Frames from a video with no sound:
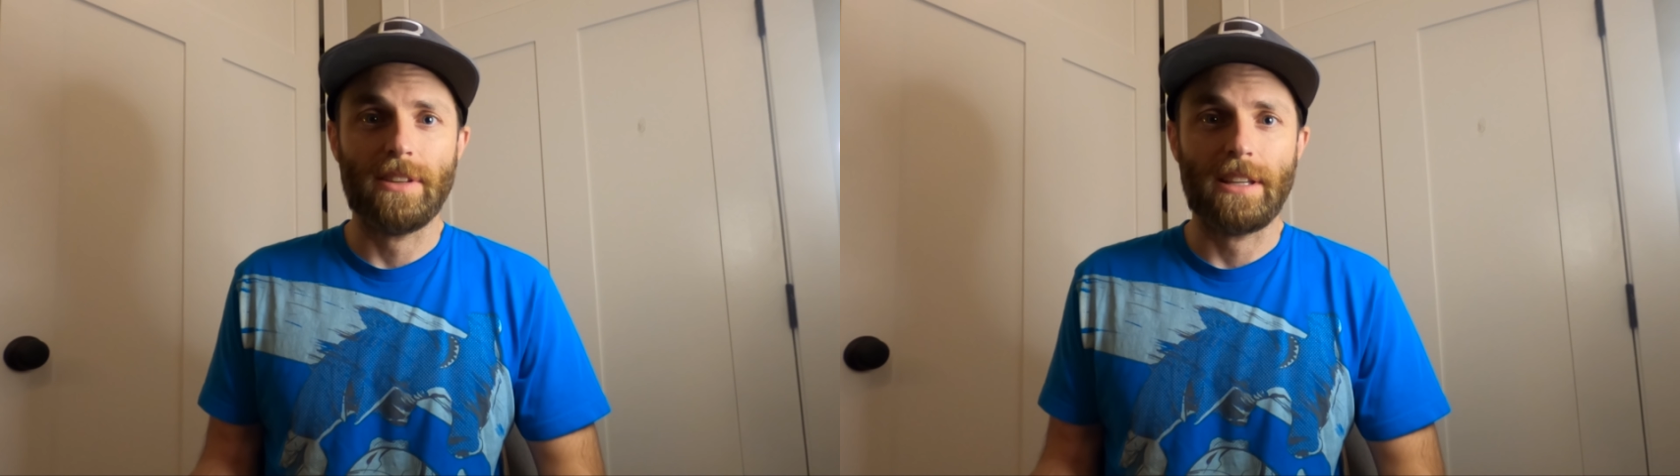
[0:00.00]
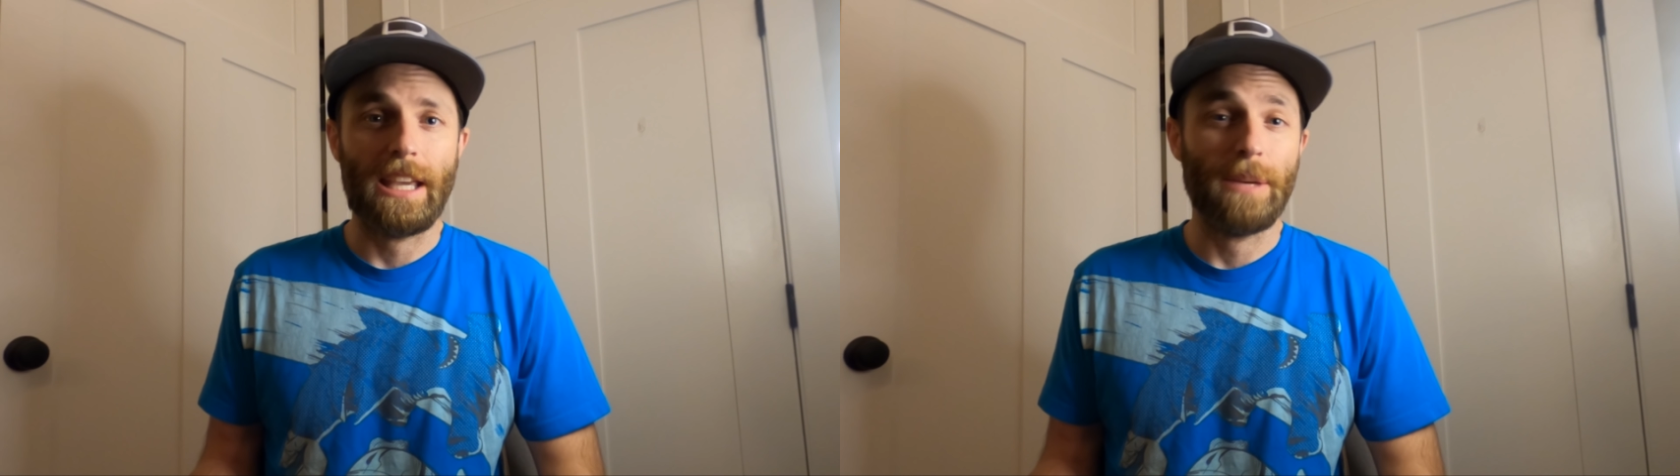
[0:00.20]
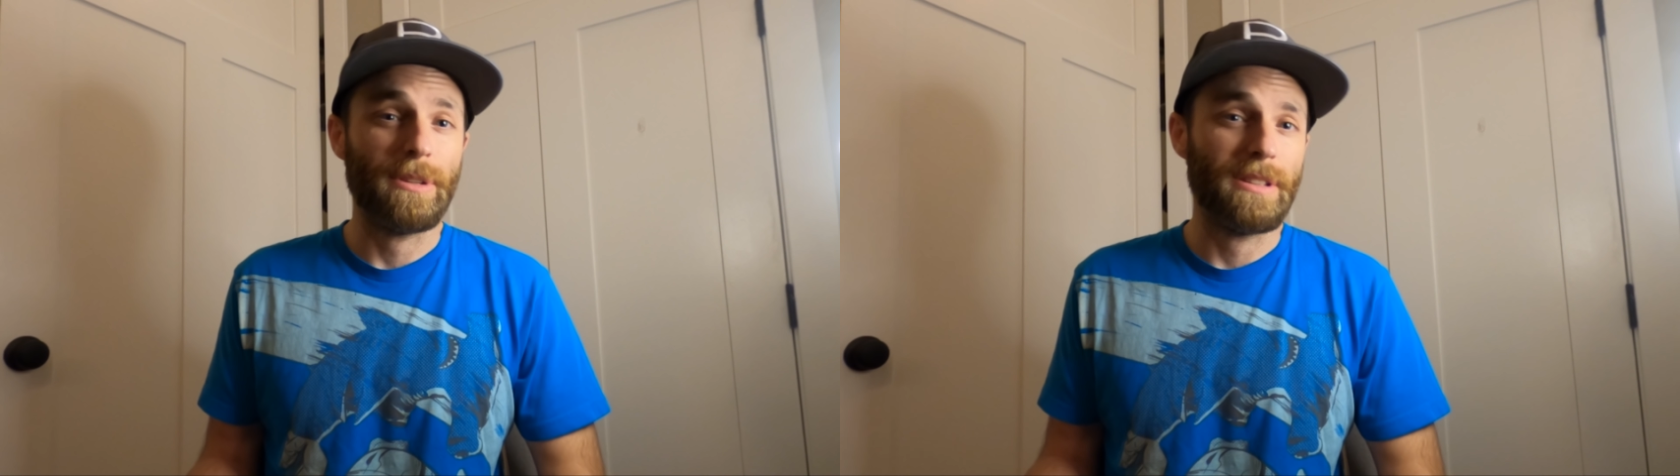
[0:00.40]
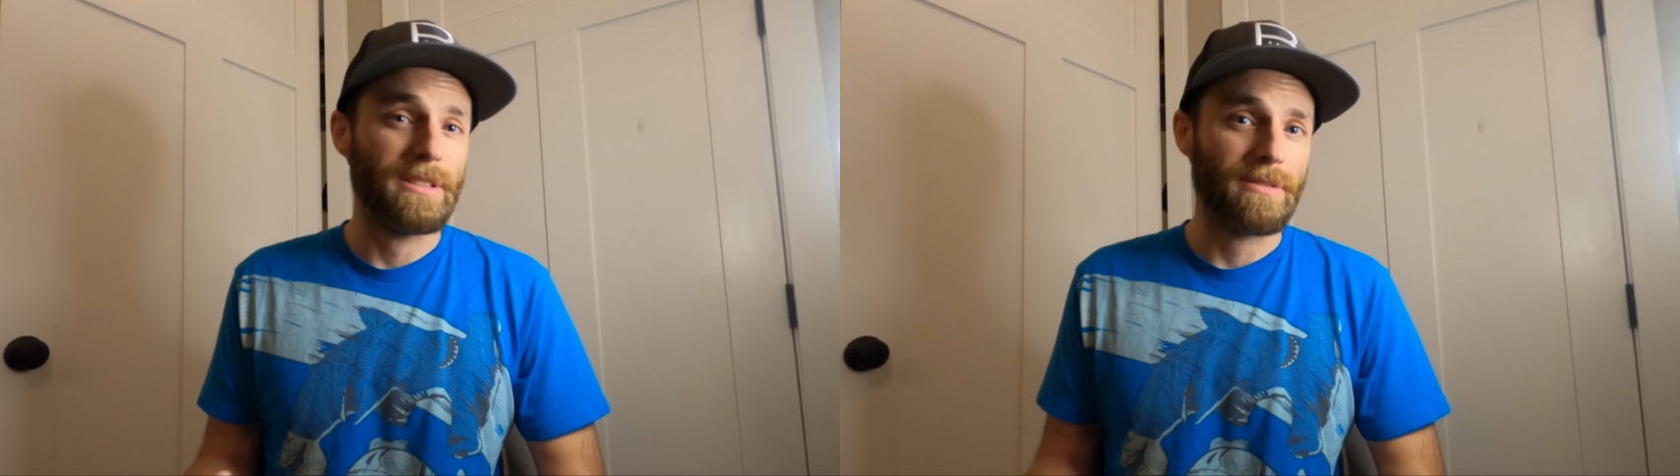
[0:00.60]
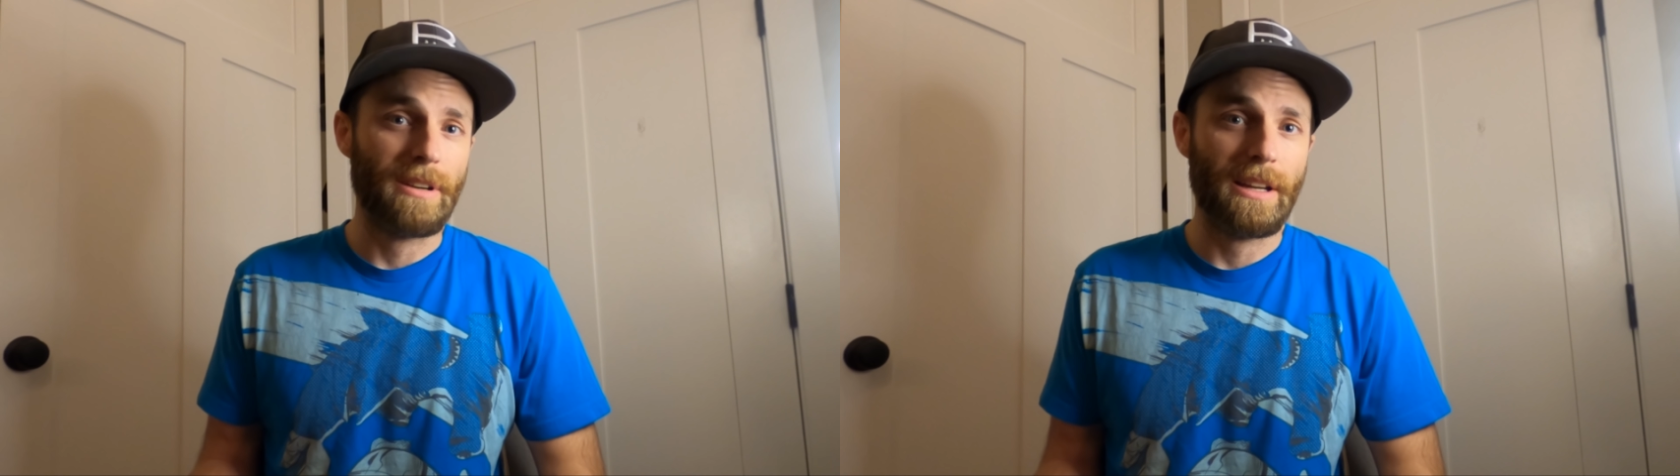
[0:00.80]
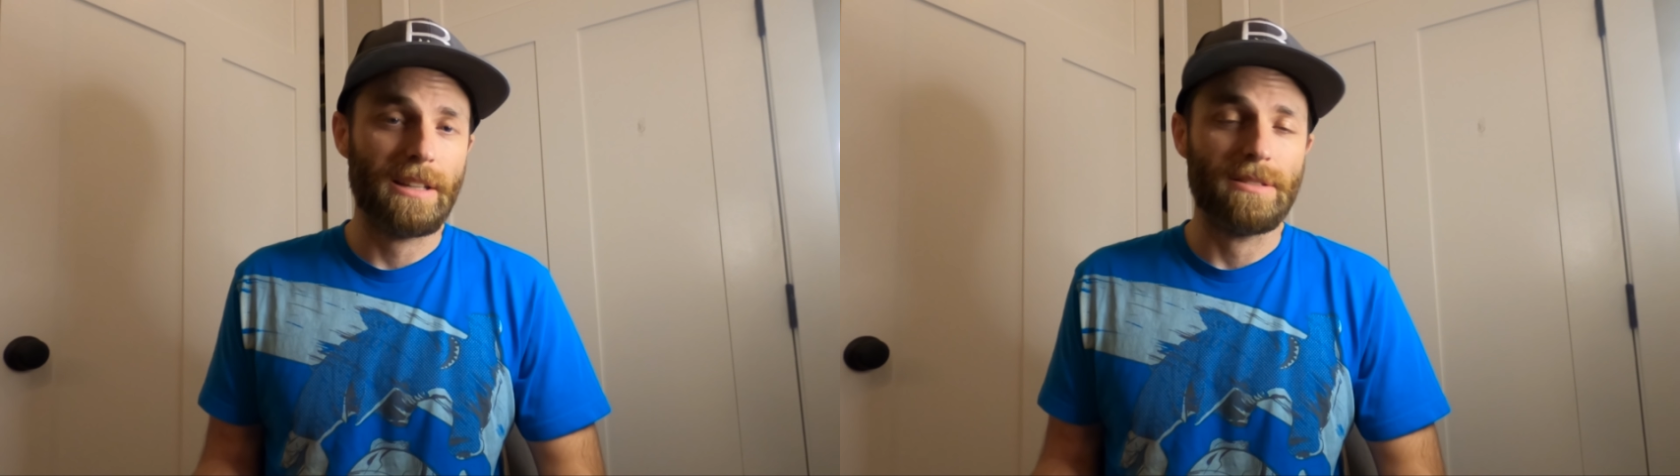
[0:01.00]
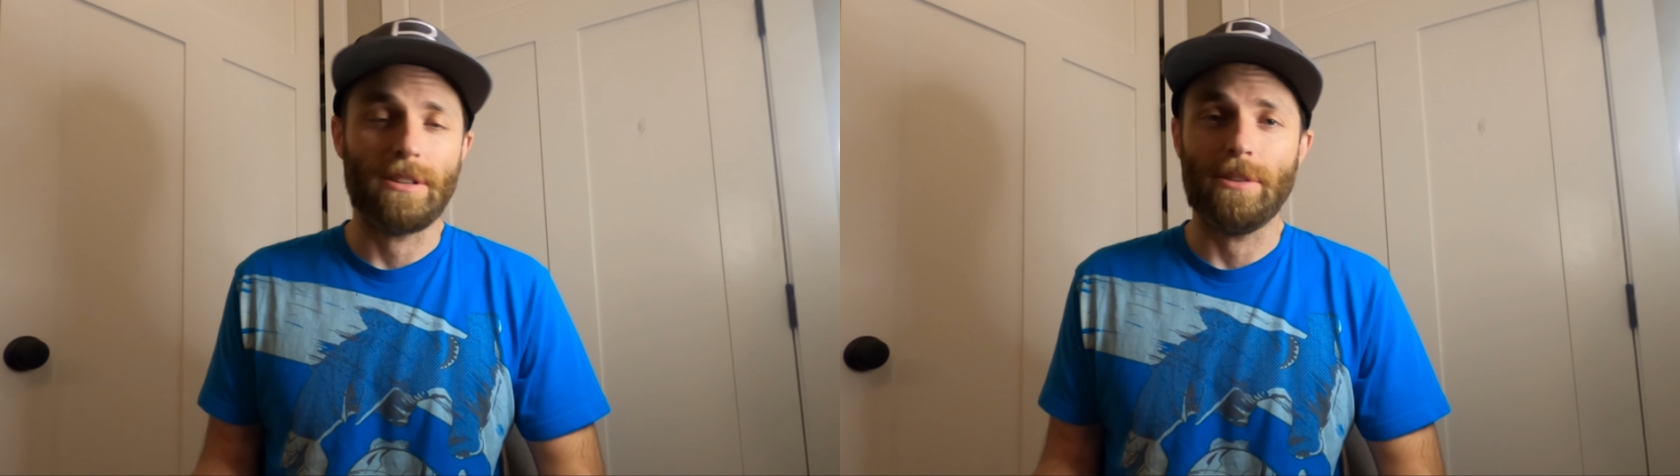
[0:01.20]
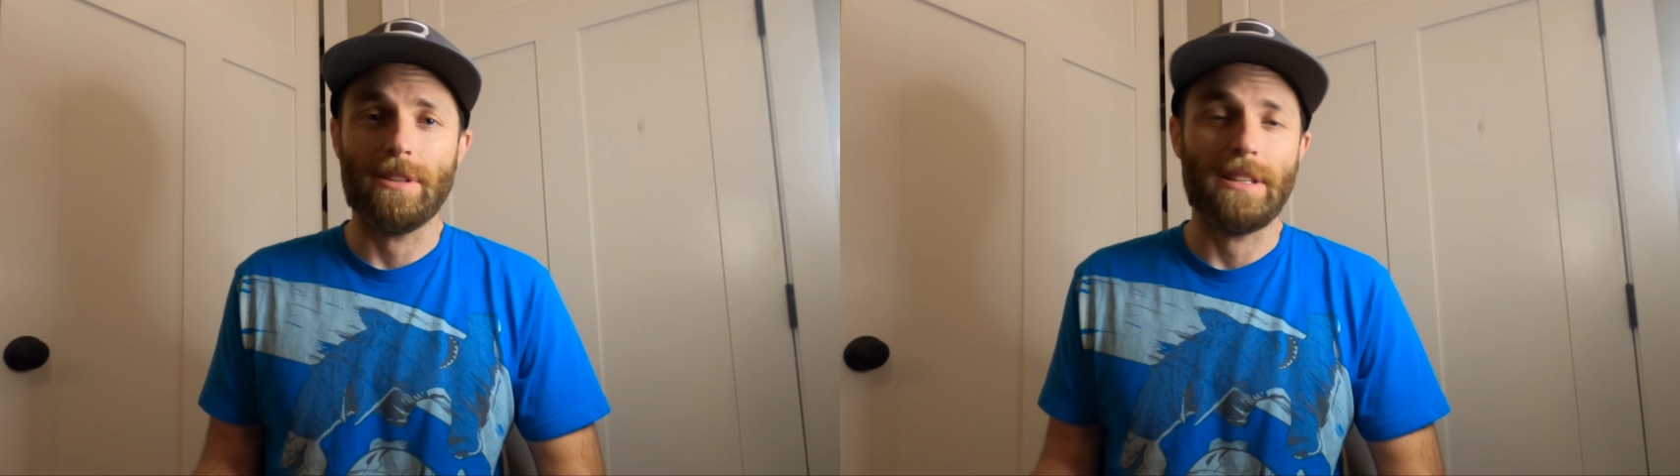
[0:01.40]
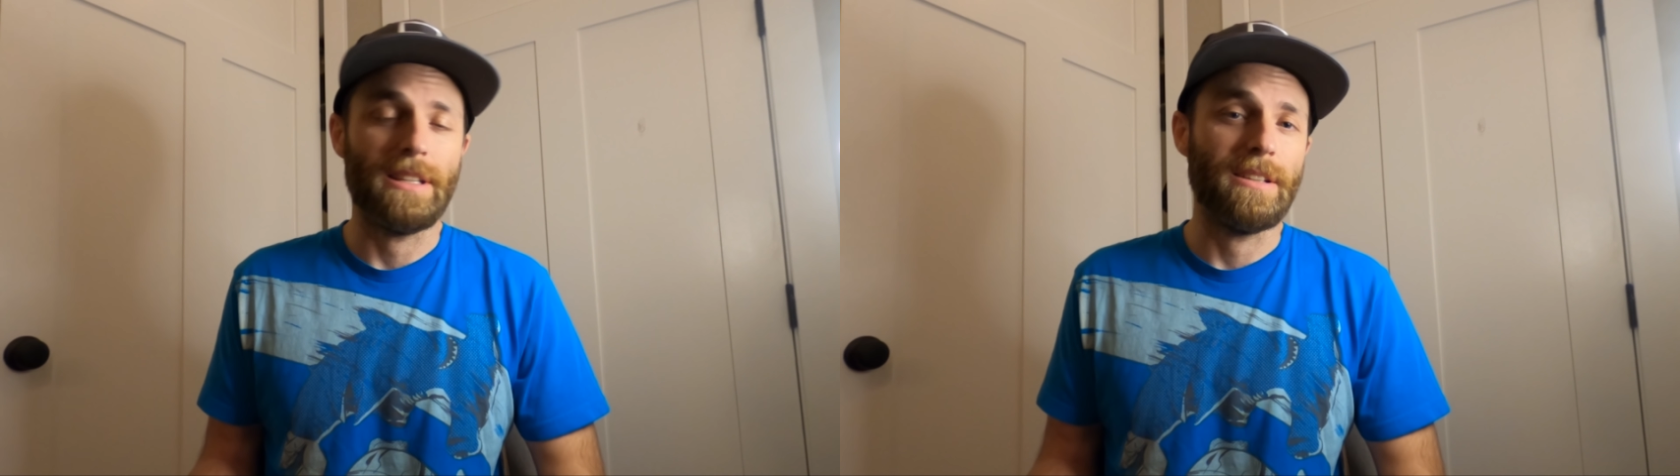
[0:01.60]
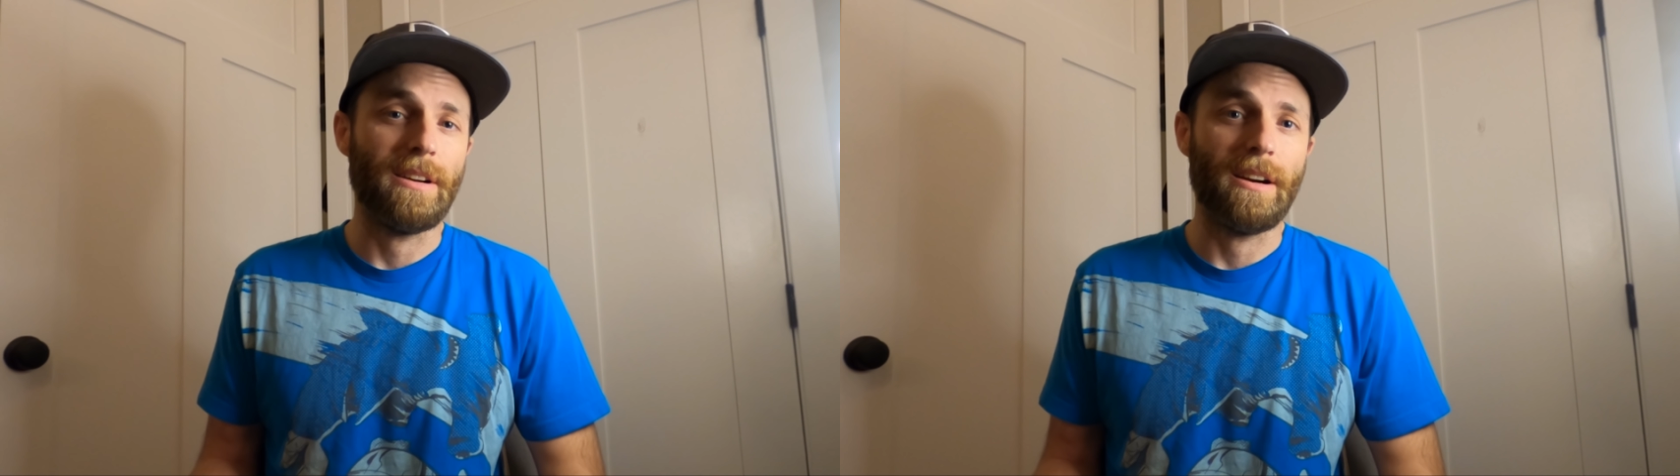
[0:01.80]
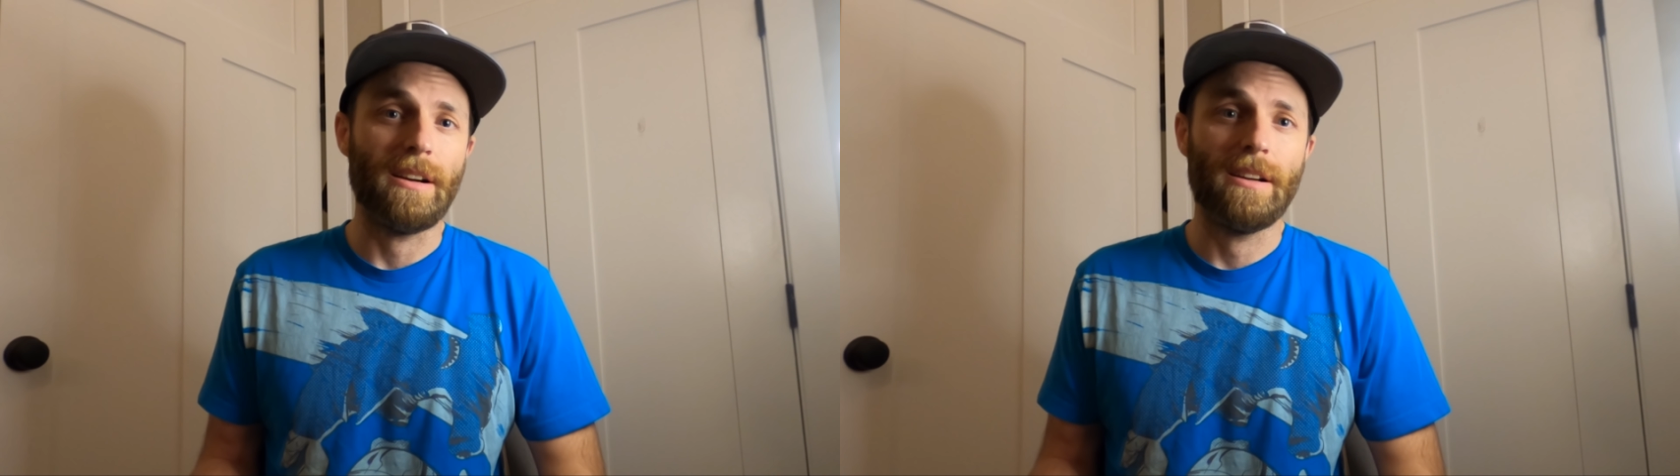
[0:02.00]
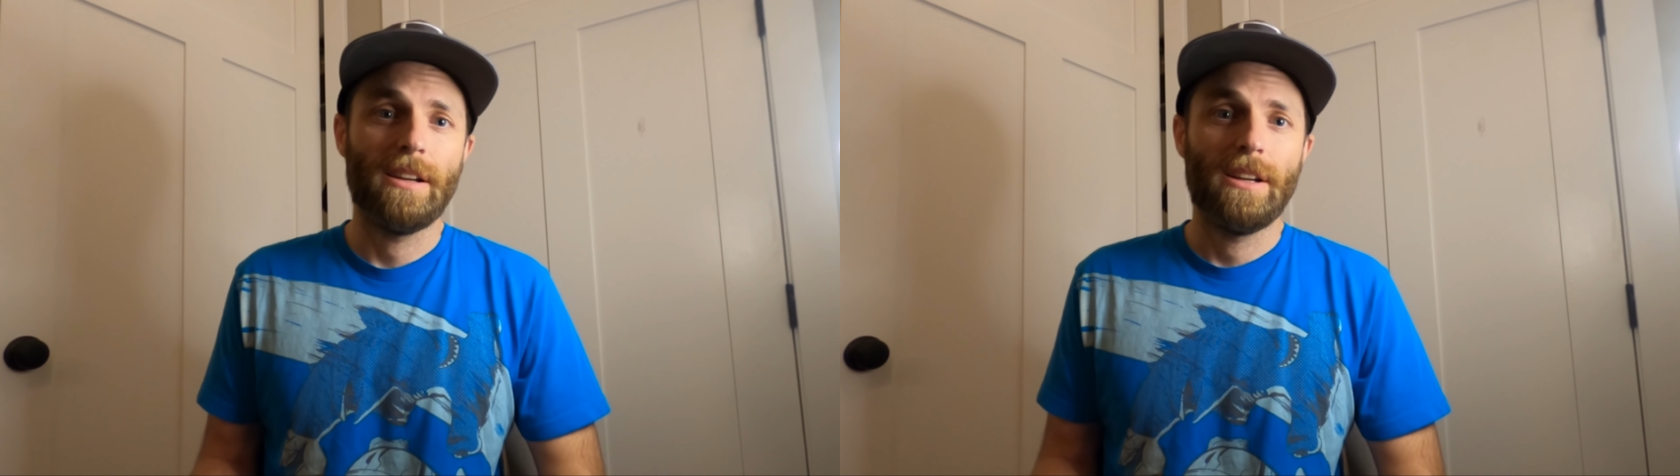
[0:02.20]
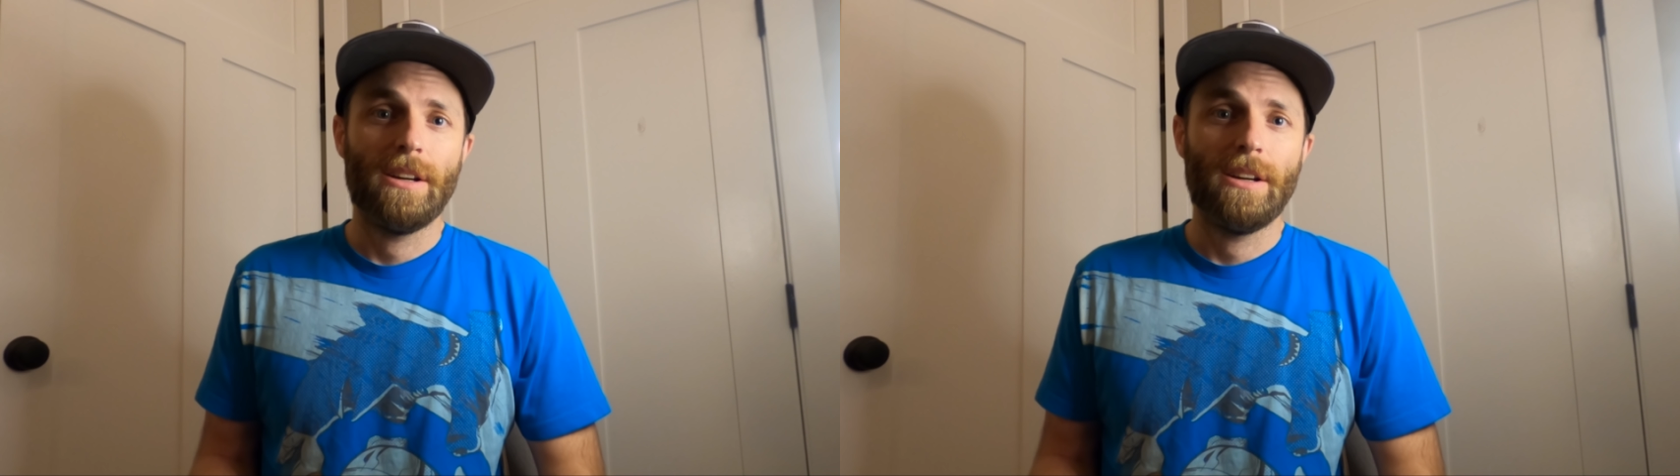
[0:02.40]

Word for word: like ambulance rides or going to the E R